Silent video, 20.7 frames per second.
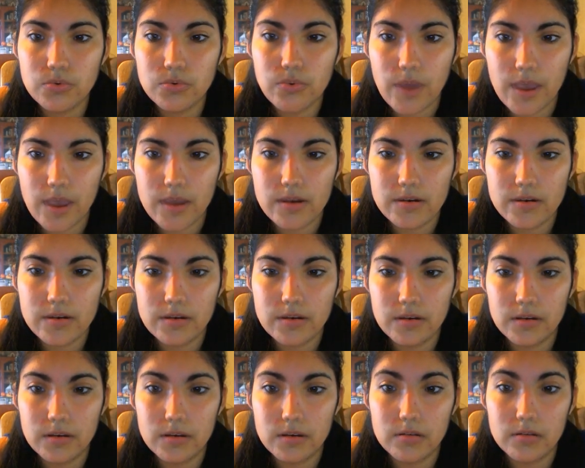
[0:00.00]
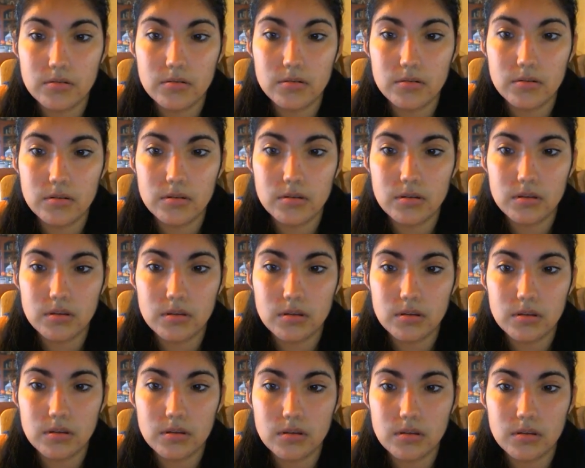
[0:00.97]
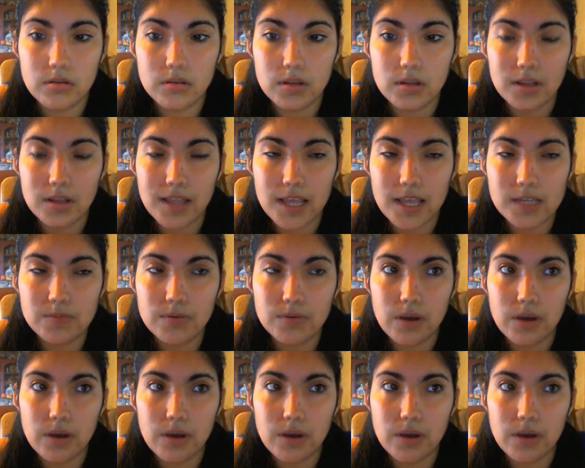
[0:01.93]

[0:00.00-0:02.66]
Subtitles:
read? The last book